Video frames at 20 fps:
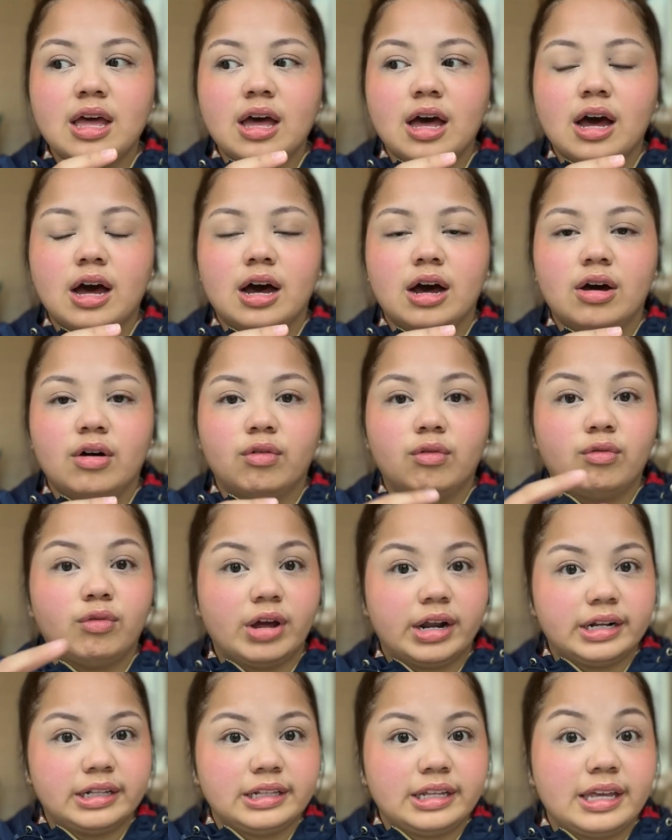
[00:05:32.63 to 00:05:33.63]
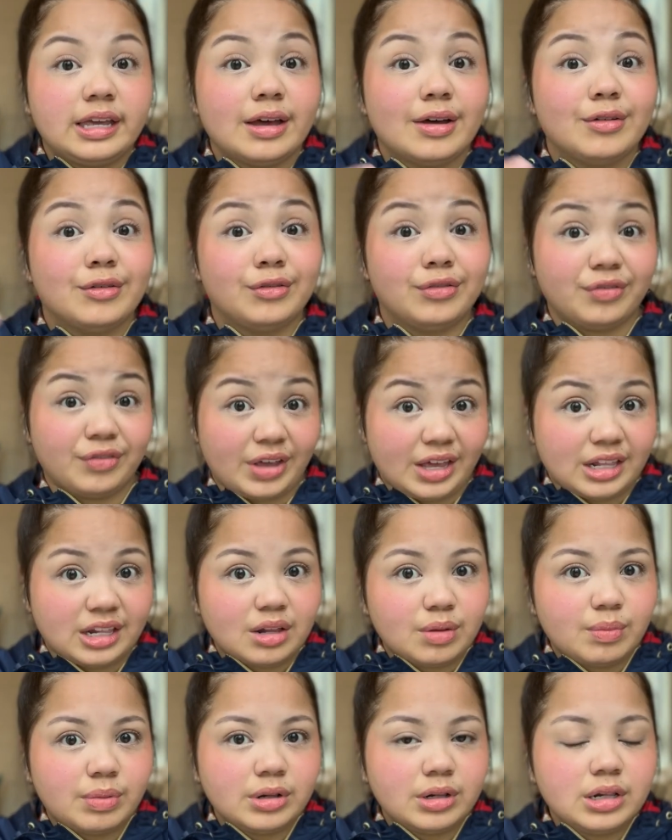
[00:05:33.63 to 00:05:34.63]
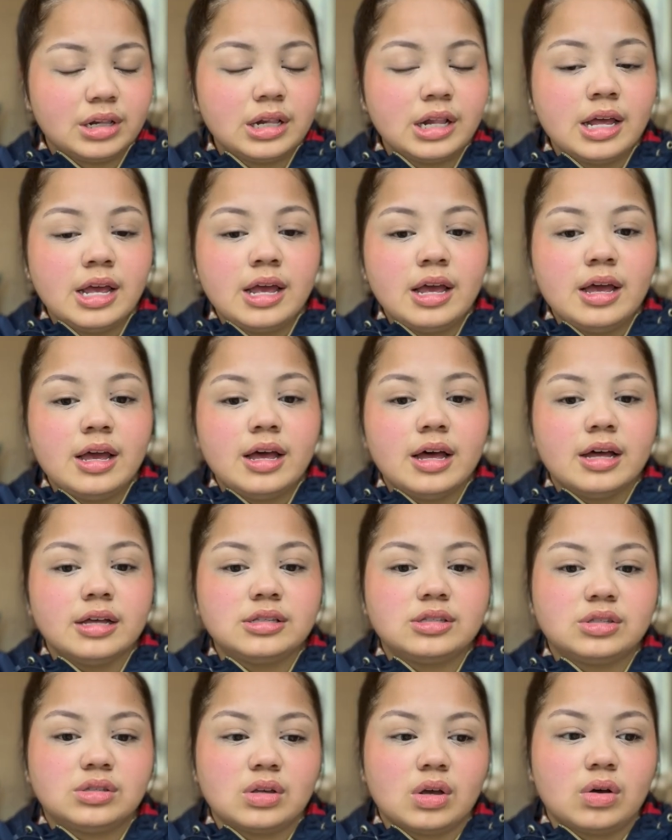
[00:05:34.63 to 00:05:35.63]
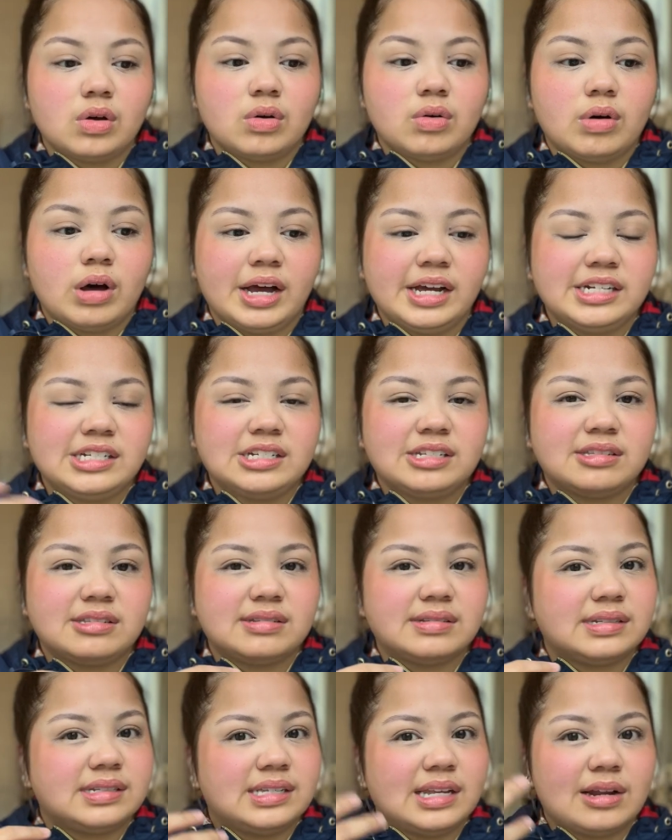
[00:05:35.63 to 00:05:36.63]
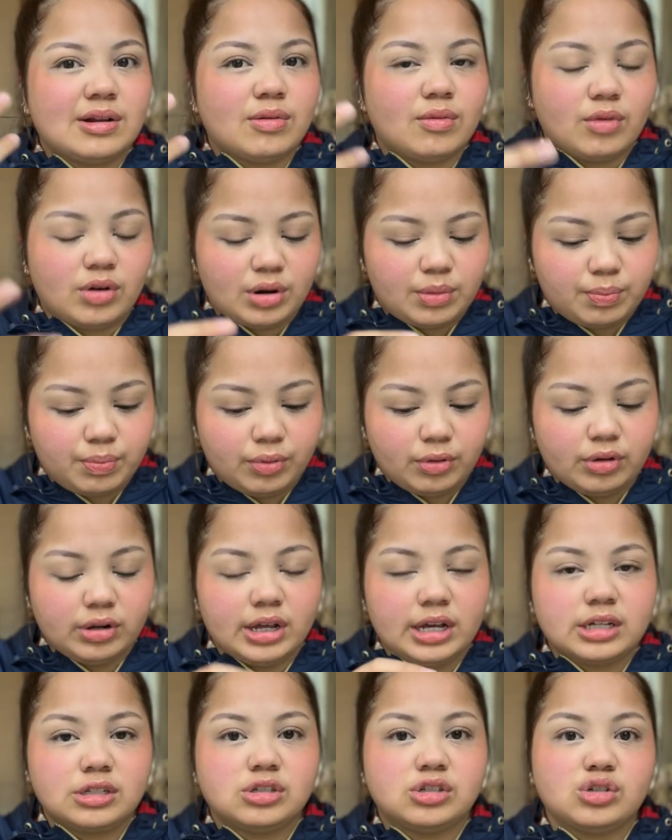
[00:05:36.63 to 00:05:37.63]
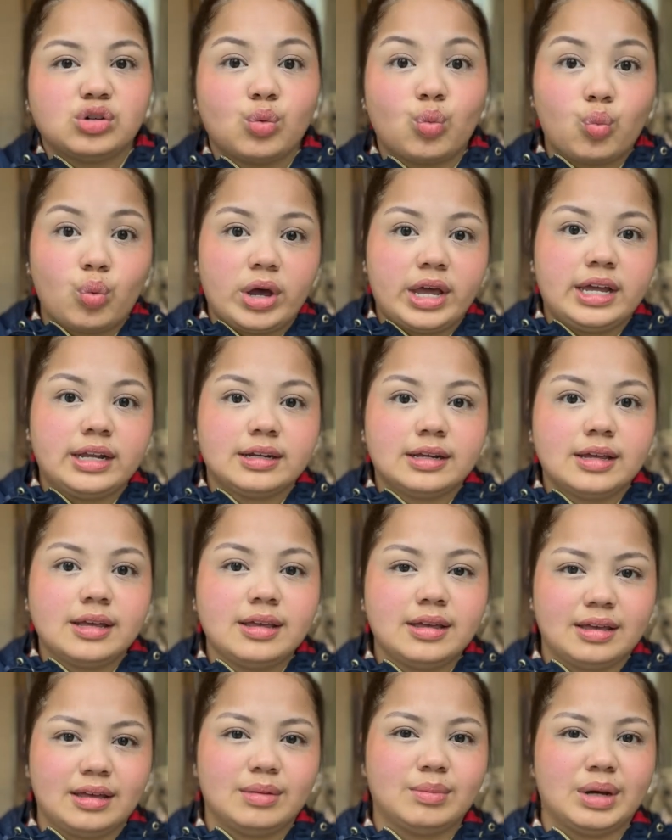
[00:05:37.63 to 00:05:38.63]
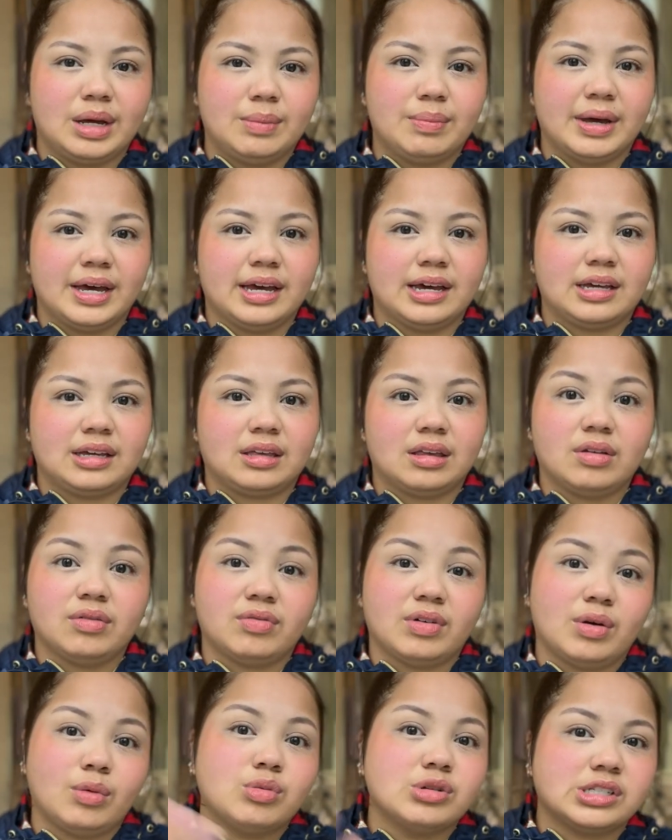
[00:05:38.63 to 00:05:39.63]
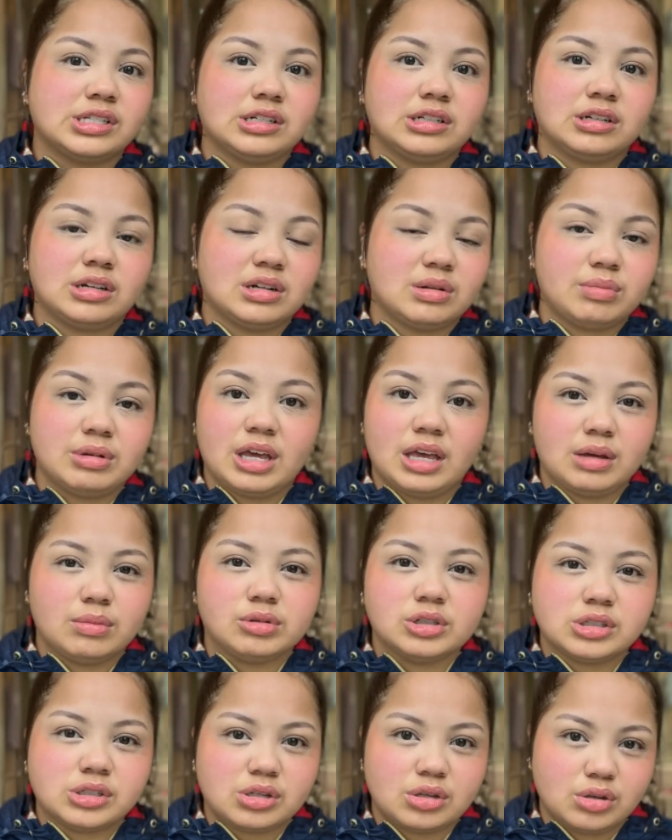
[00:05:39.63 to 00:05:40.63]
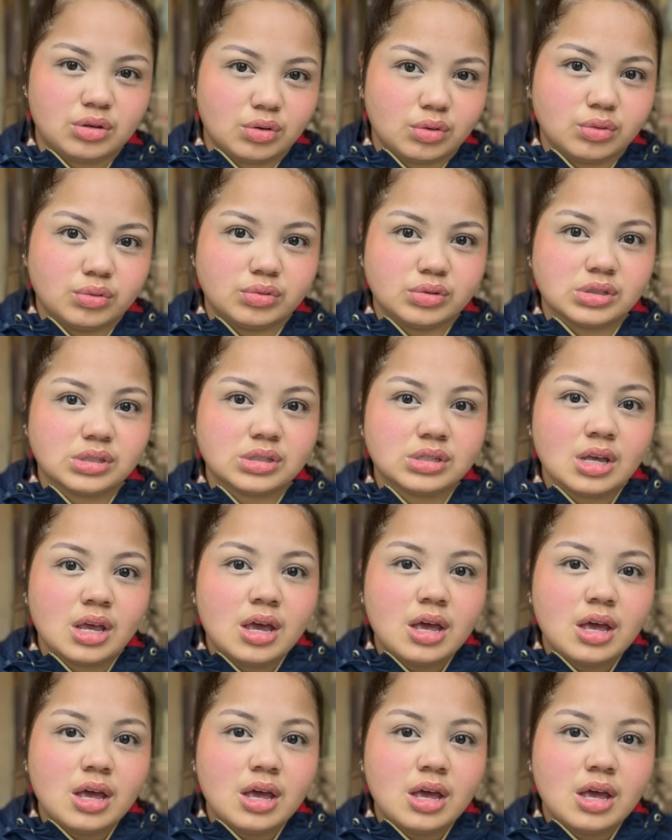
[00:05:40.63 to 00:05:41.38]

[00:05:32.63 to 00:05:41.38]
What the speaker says: readily available, so I just didn't want to put extra weight in my bag if I wasn't going to be able to use